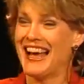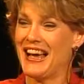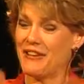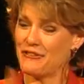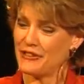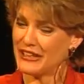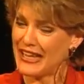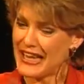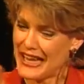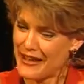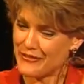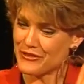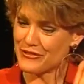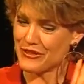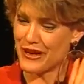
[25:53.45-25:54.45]
I feel I
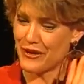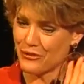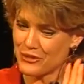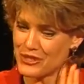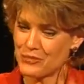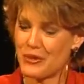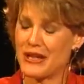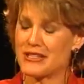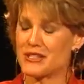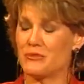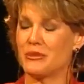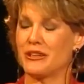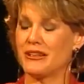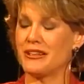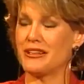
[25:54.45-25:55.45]
have a
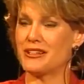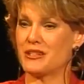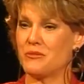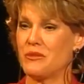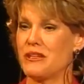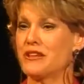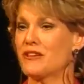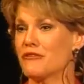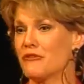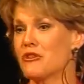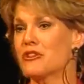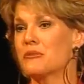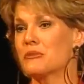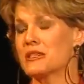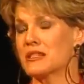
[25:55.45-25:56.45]
responsibility to be there
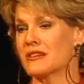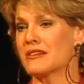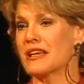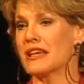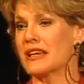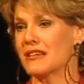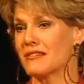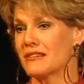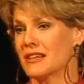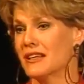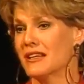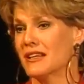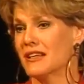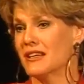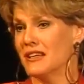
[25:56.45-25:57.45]
for them until they get
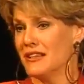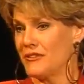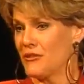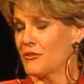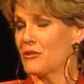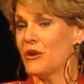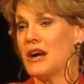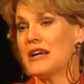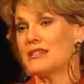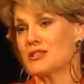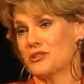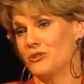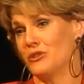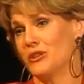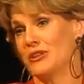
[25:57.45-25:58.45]
through high
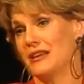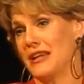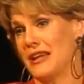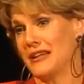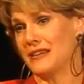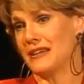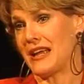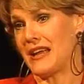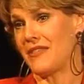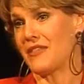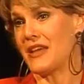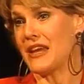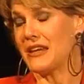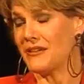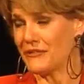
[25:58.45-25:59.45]
school, and
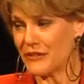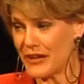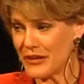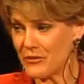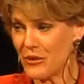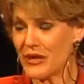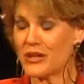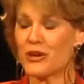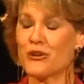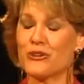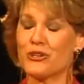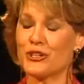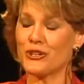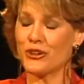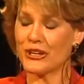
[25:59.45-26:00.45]
then if I want to go to
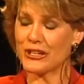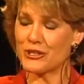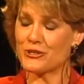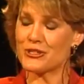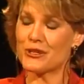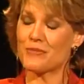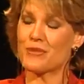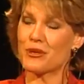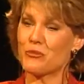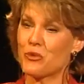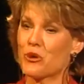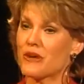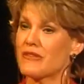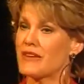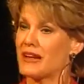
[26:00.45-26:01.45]
New York and do something
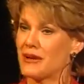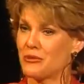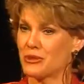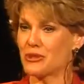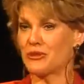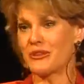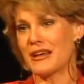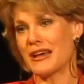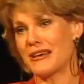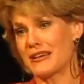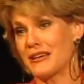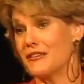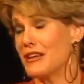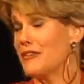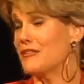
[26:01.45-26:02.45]
more, then I will do that,
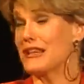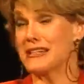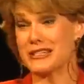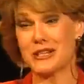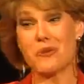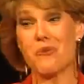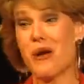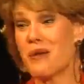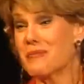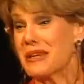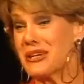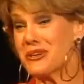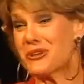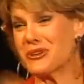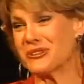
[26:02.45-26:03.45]
if they still want me,
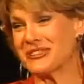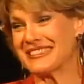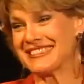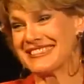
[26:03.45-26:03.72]
you know.